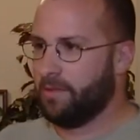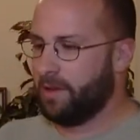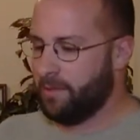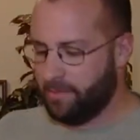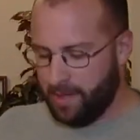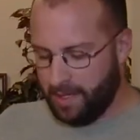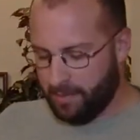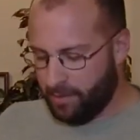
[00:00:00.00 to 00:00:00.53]

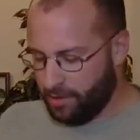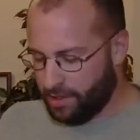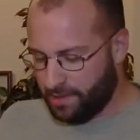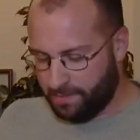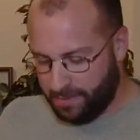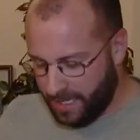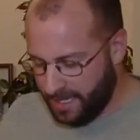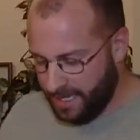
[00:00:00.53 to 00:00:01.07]
We would be the
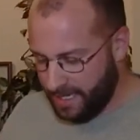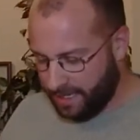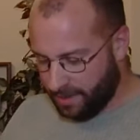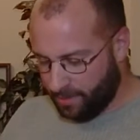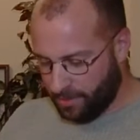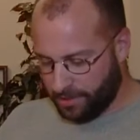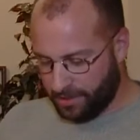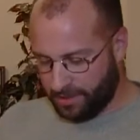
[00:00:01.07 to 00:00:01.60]
most pitied,
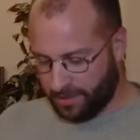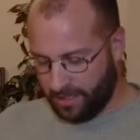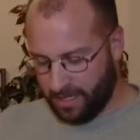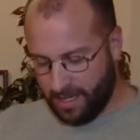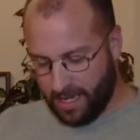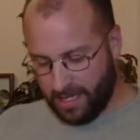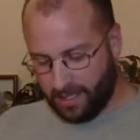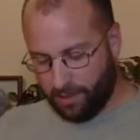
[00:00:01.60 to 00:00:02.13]
the
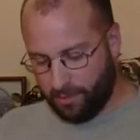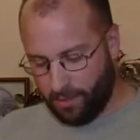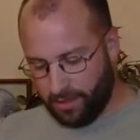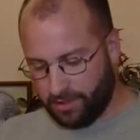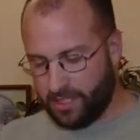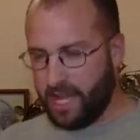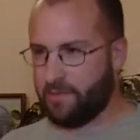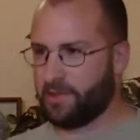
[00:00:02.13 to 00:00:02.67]

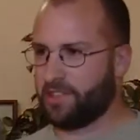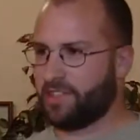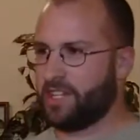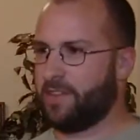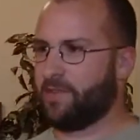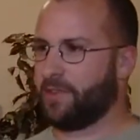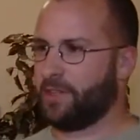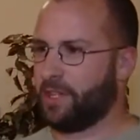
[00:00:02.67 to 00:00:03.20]
ones that would
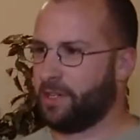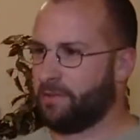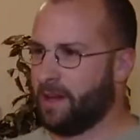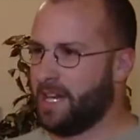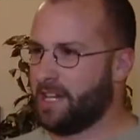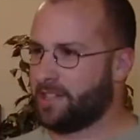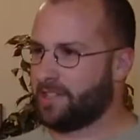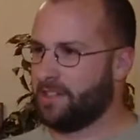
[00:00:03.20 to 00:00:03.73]
suffer the
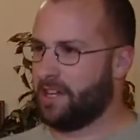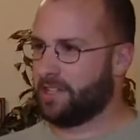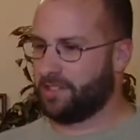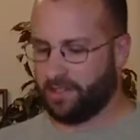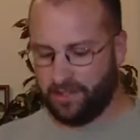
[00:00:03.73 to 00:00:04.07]
greatest loss.